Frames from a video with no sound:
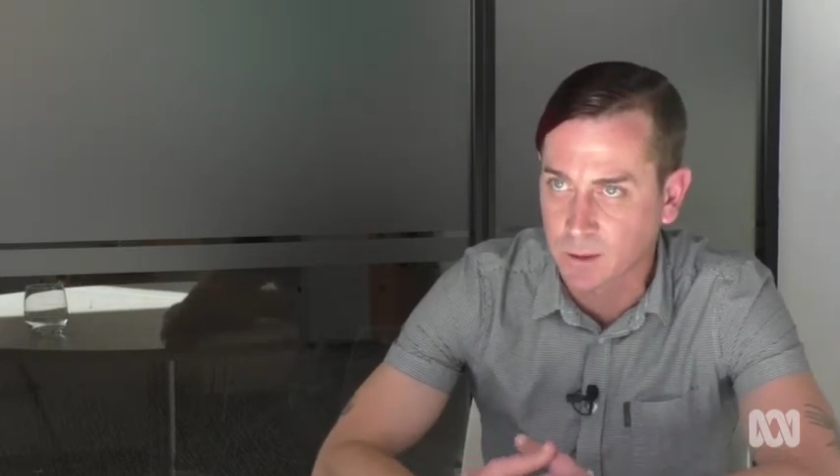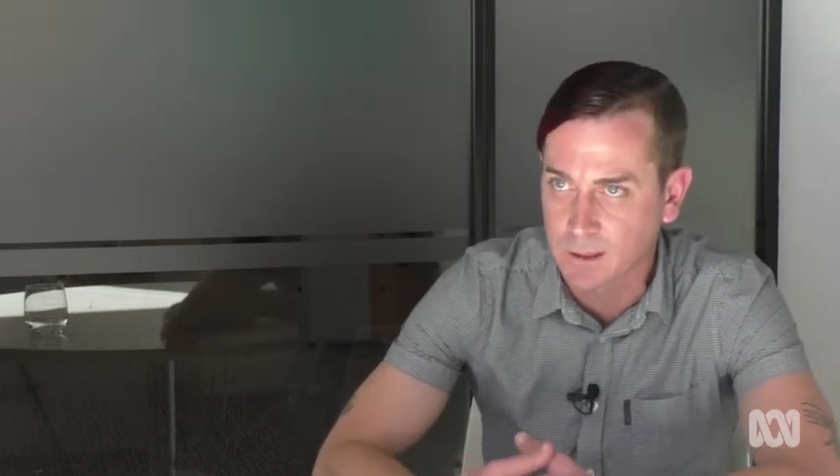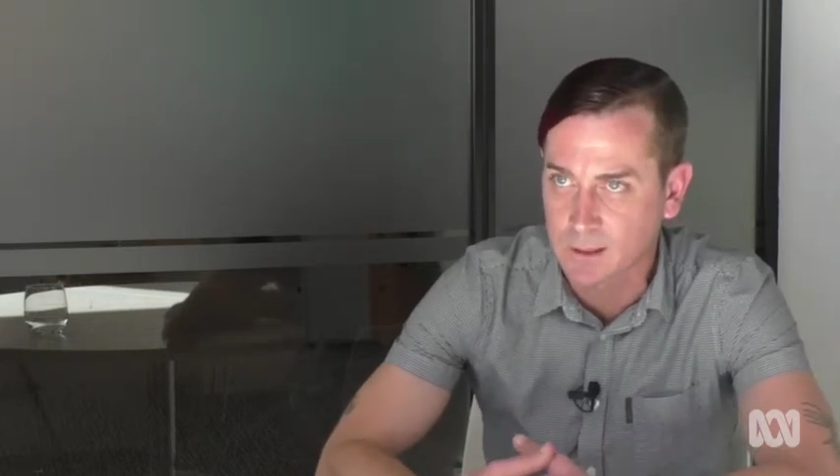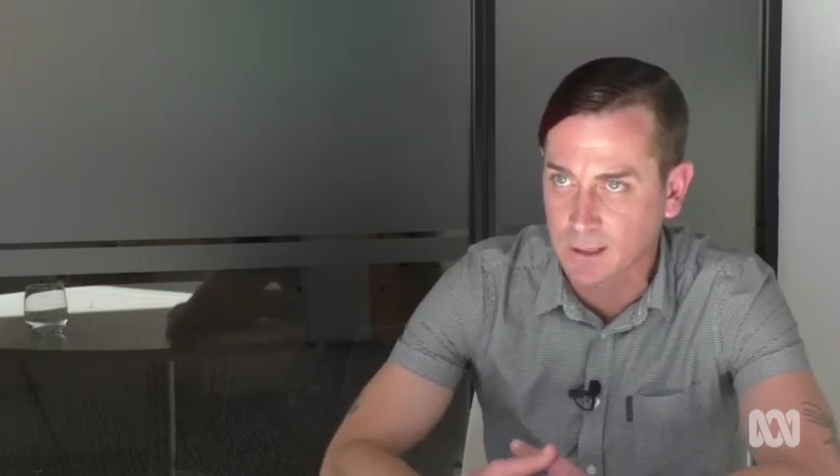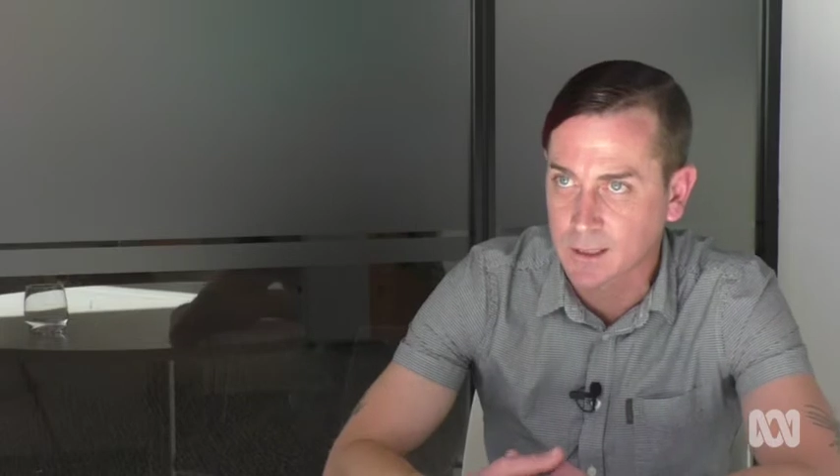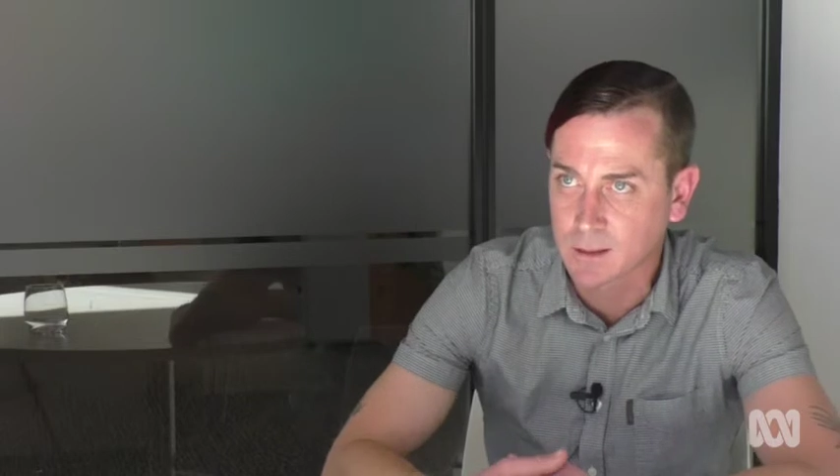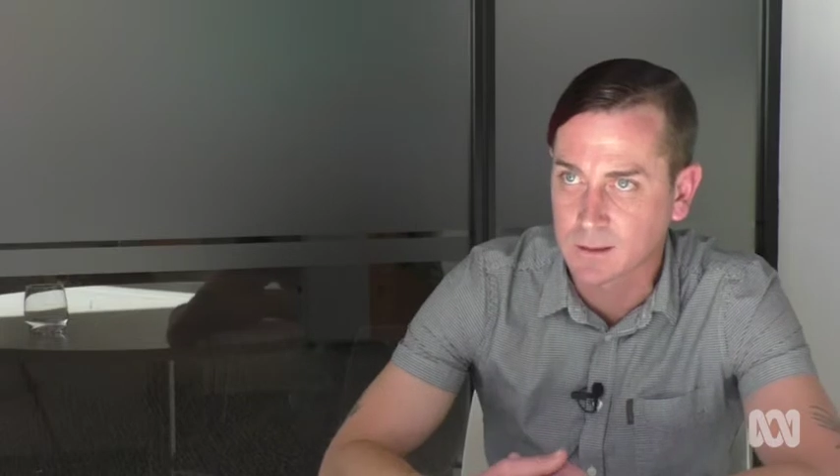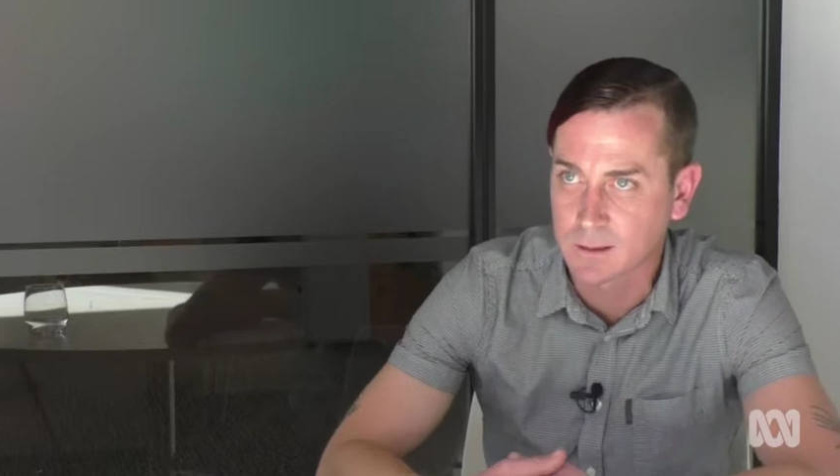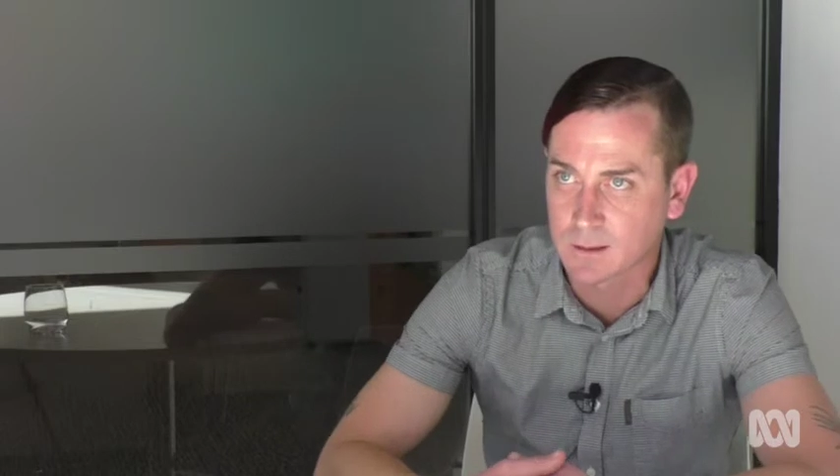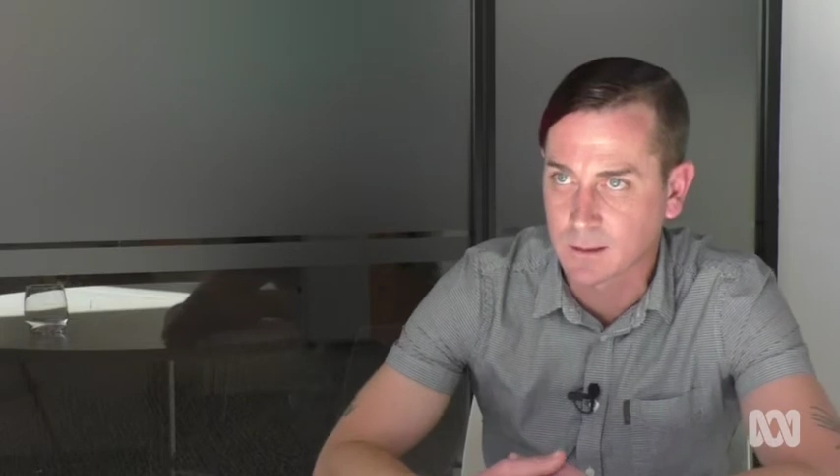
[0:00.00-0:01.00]

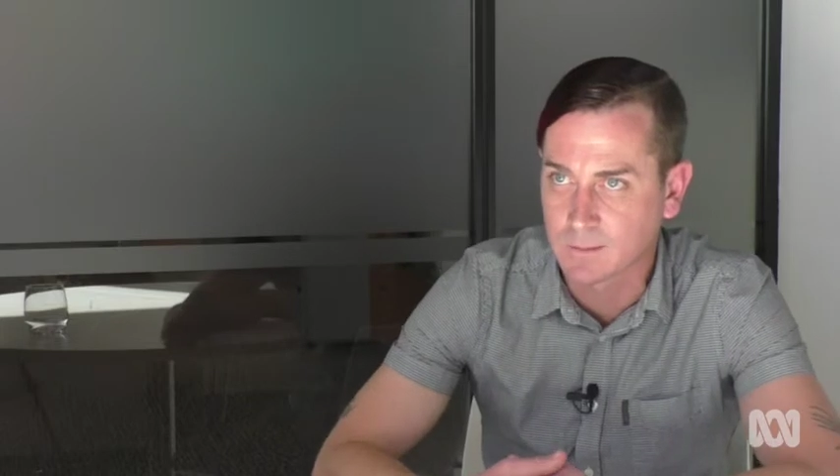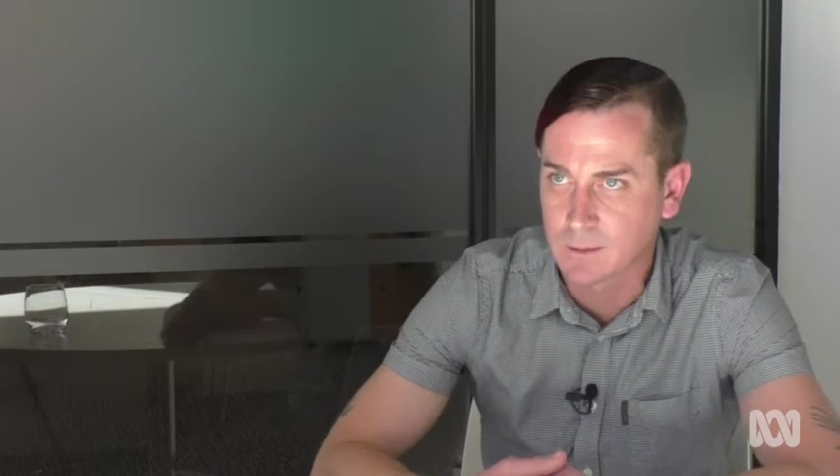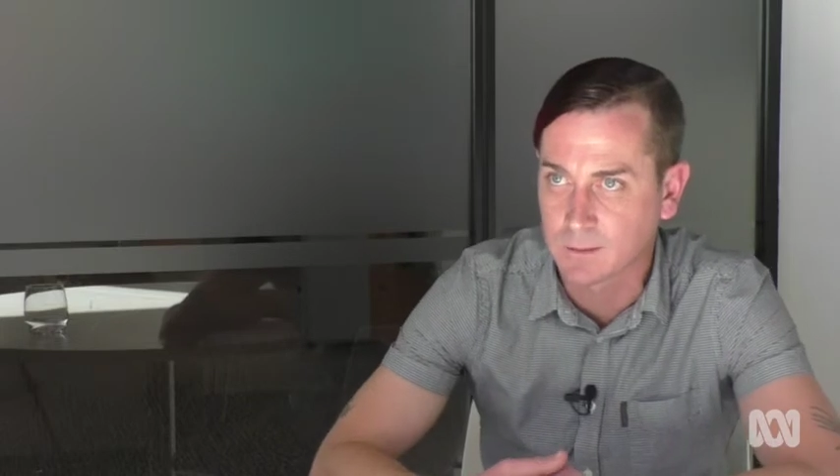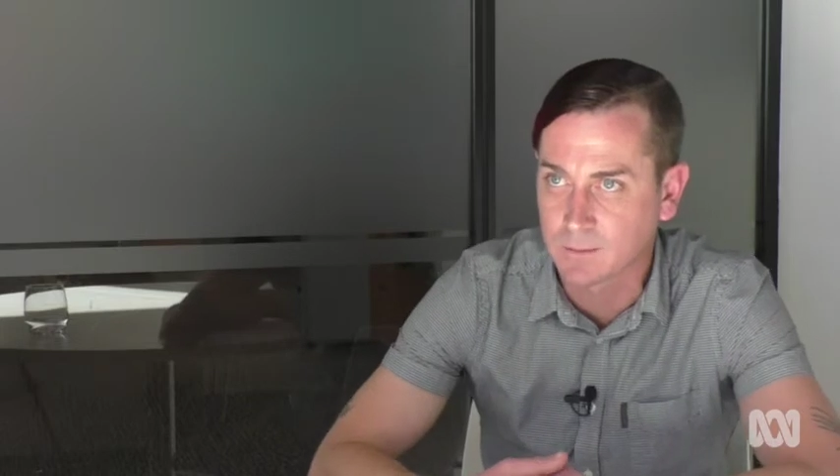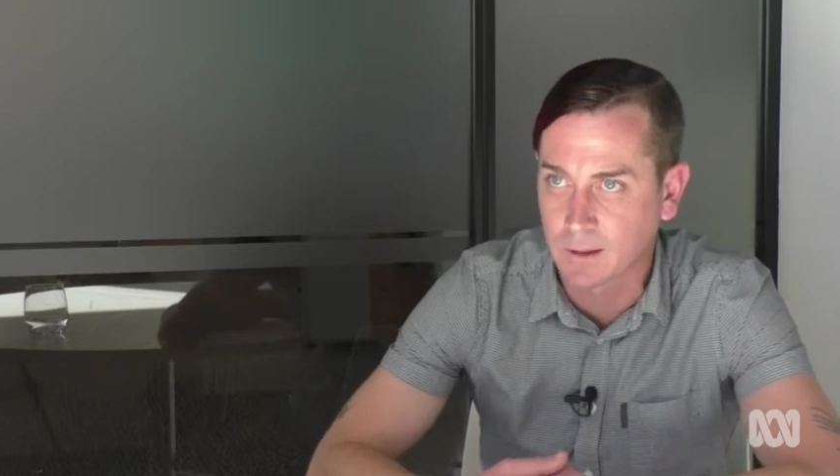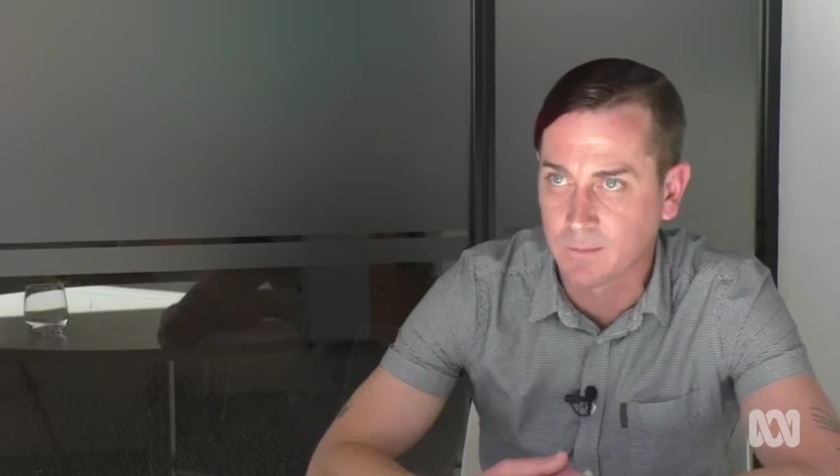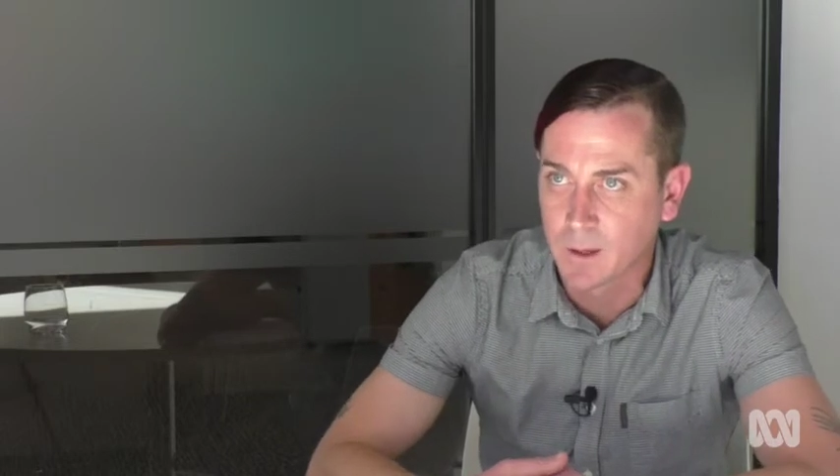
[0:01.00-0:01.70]
presentations in terms of